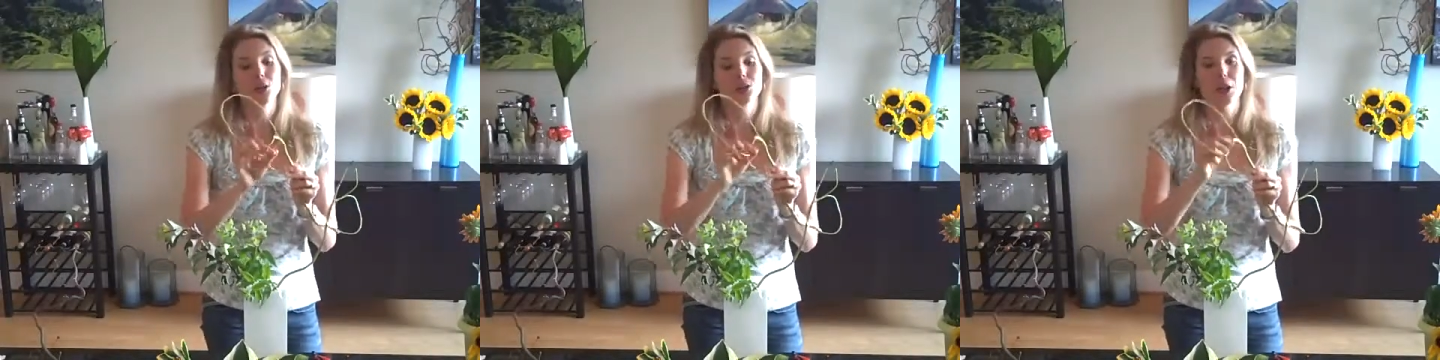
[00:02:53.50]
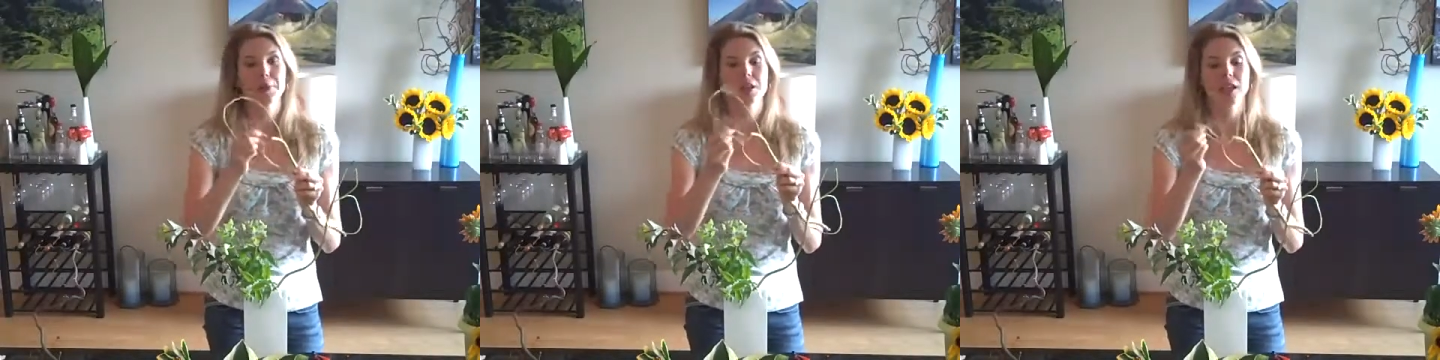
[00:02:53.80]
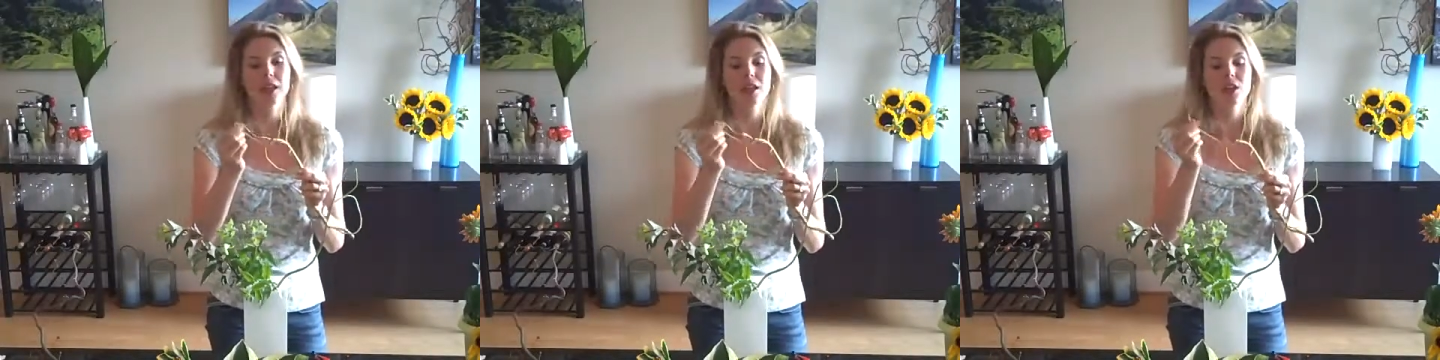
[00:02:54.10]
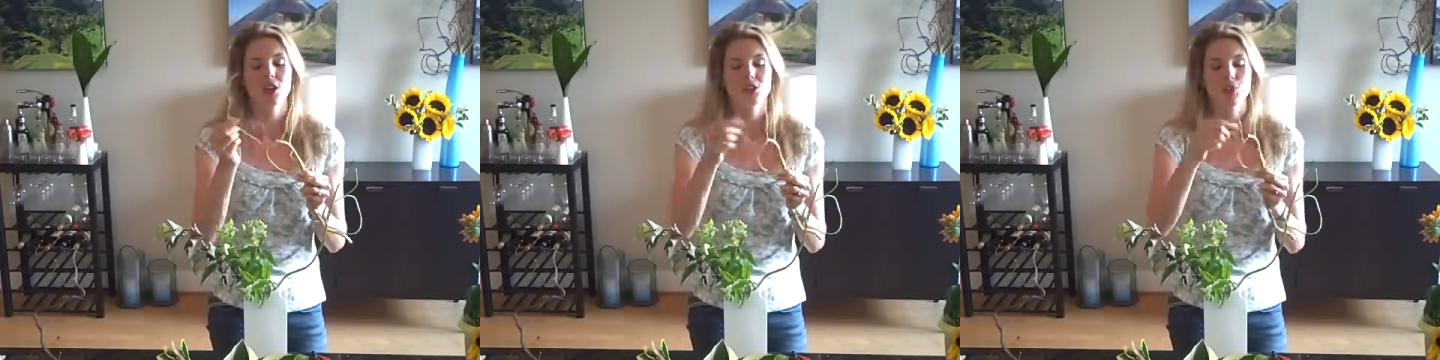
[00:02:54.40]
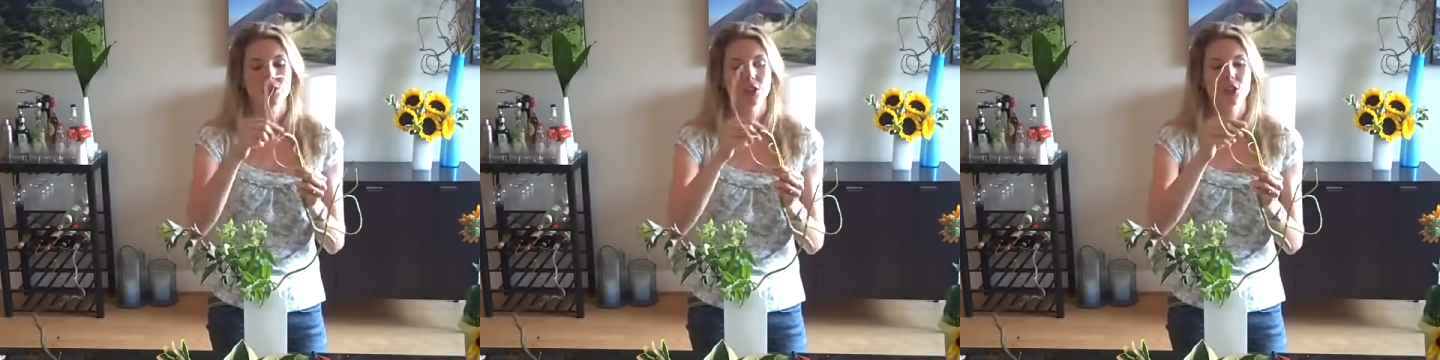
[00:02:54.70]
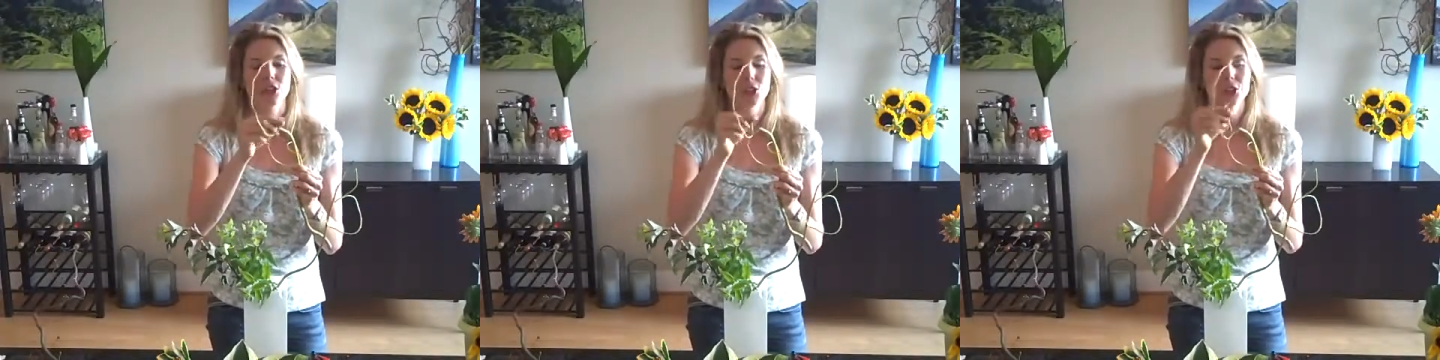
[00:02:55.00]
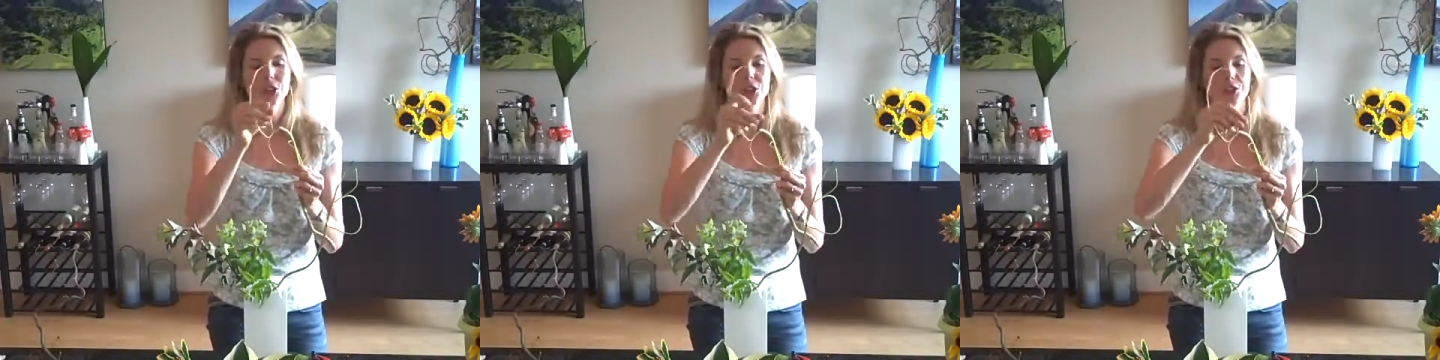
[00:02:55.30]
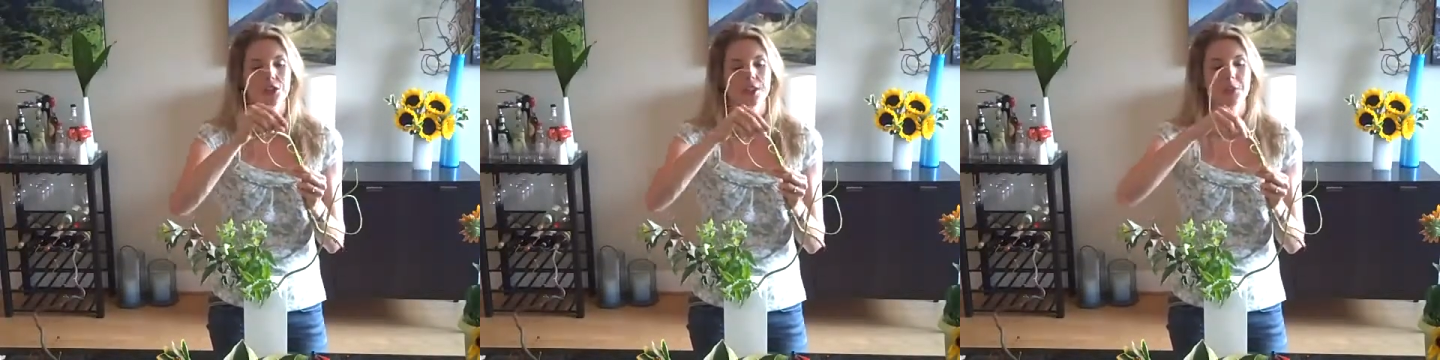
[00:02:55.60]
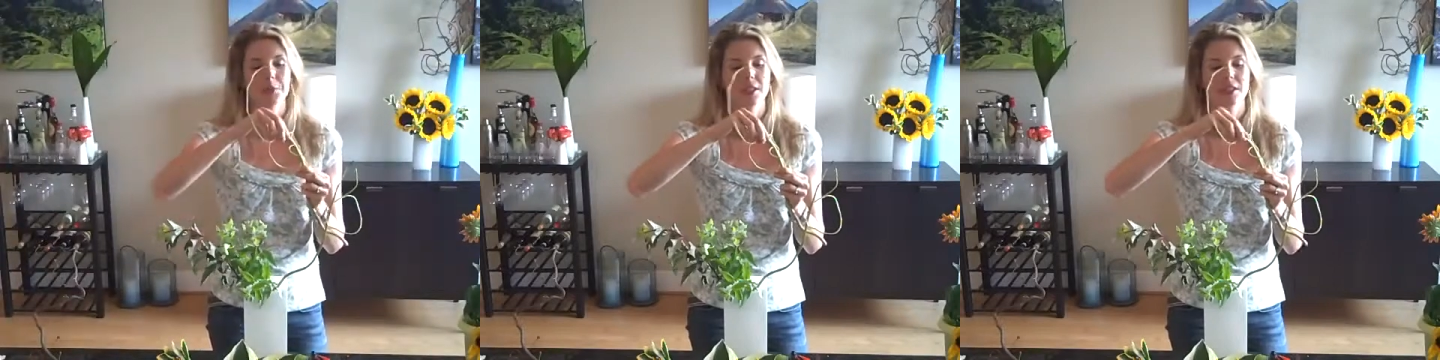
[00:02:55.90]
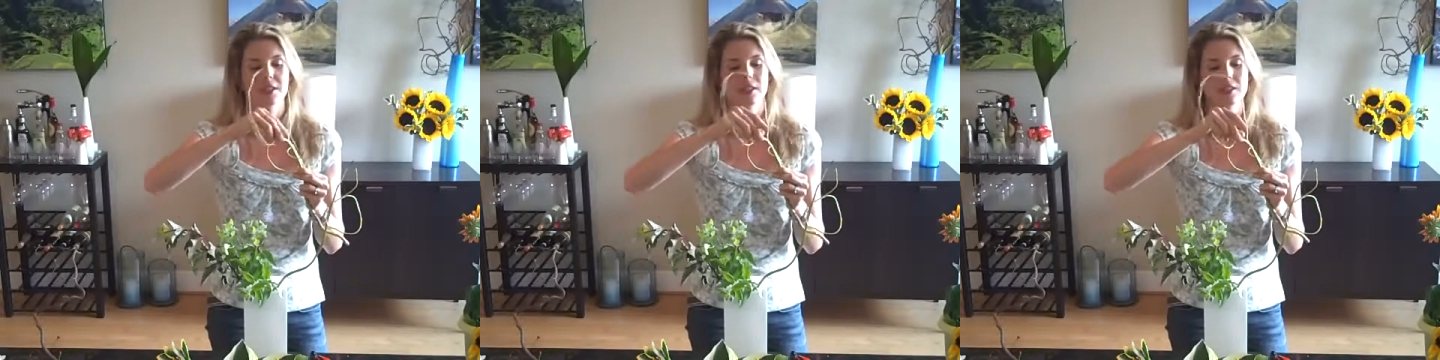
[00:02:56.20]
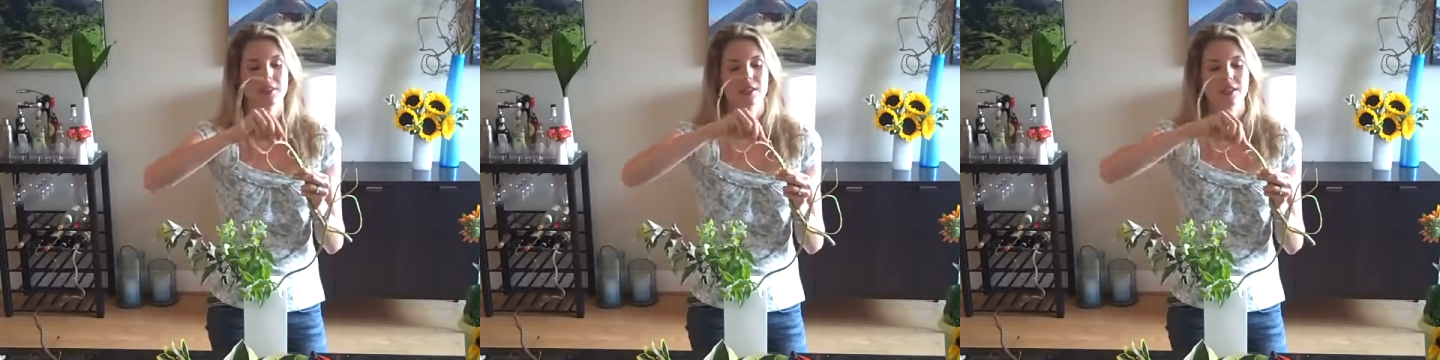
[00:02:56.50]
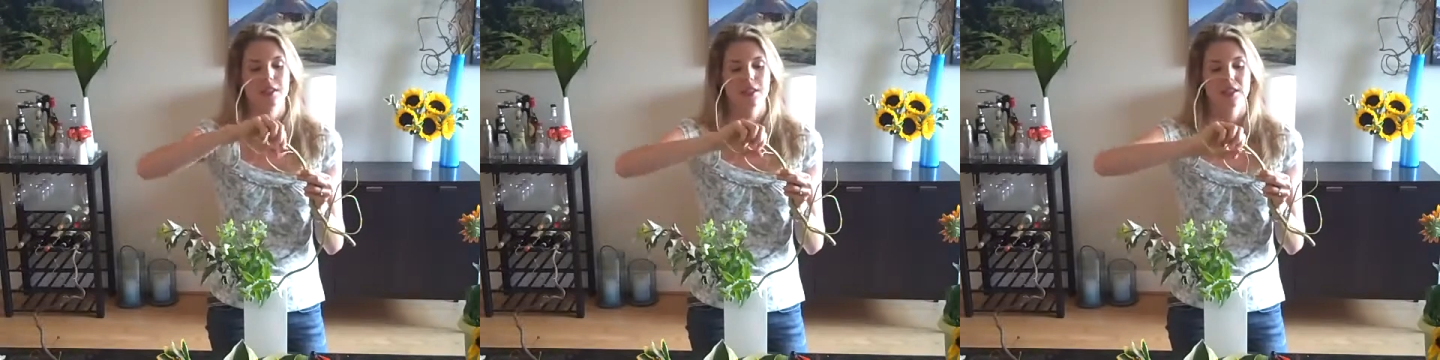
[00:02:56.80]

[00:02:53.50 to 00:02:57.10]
or something to secure these pieces